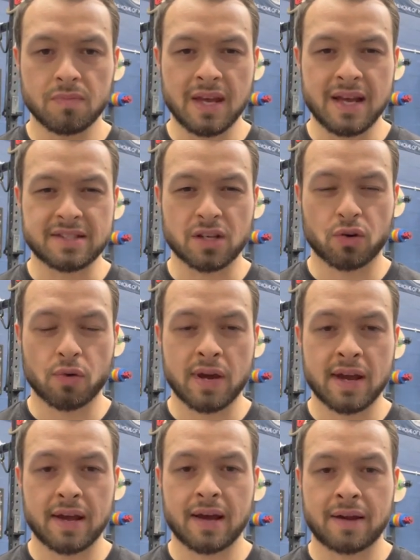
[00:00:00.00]
has a
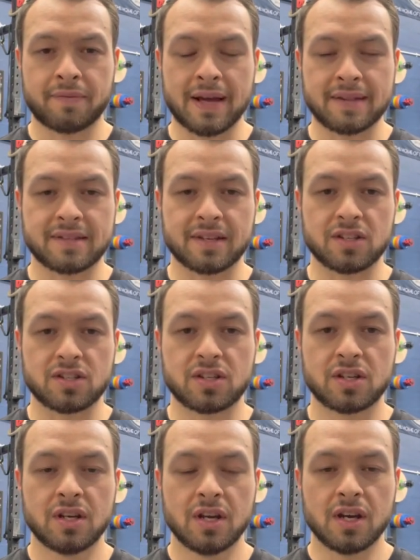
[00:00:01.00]
great
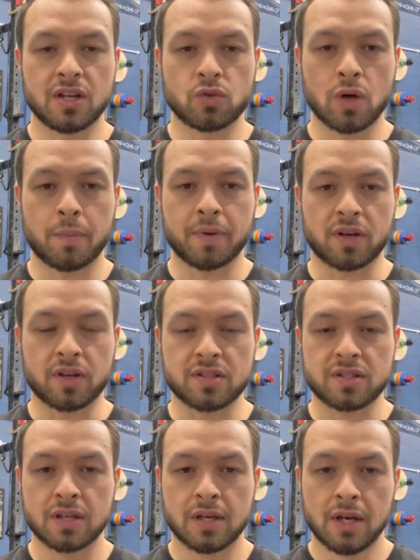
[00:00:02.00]
advantage as well,
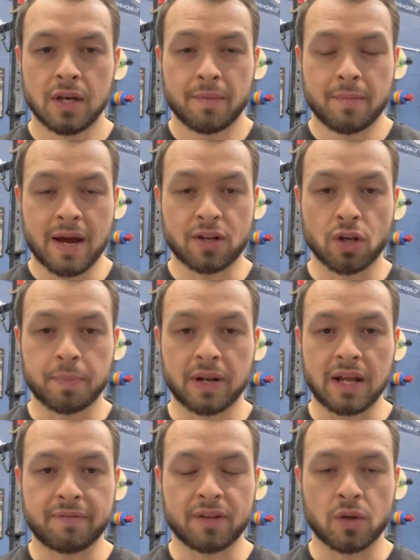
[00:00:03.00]
because I do
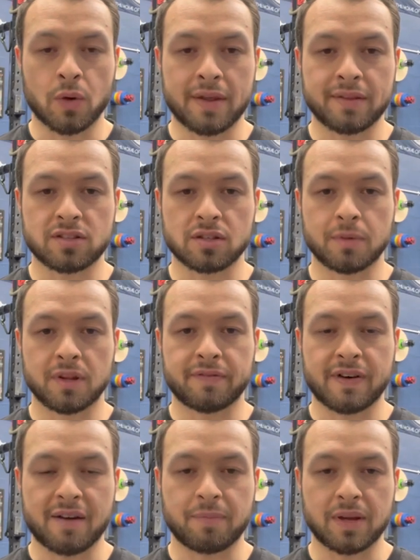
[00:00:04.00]
believe that you are the sum of the
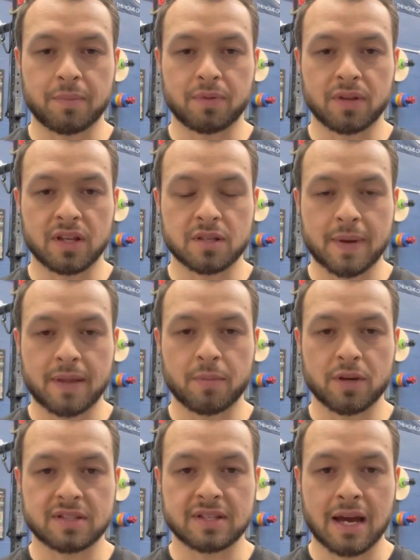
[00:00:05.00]
5 people that you spend the
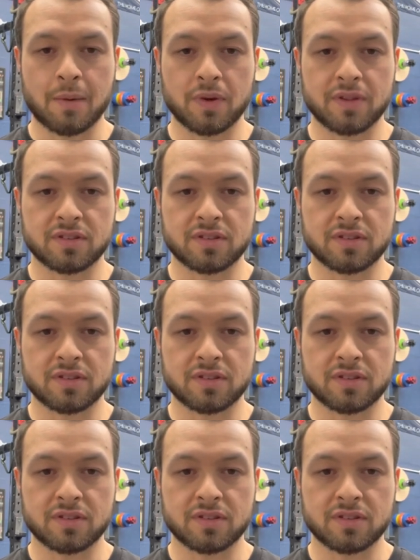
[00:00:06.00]
most time with.